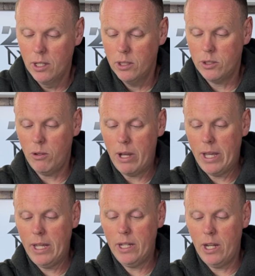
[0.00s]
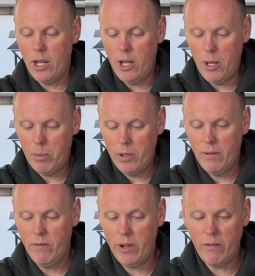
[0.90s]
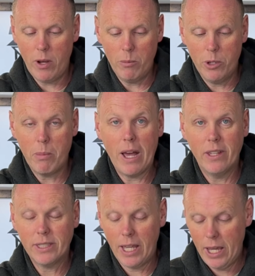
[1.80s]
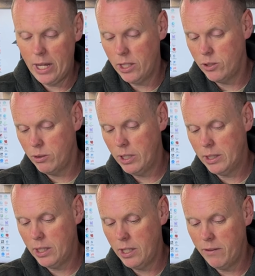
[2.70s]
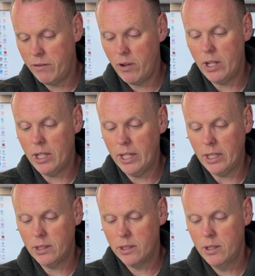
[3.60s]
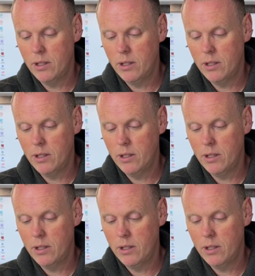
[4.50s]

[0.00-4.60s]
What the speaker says: So I ended up, Vitavon, when you buy this cage, you get the front links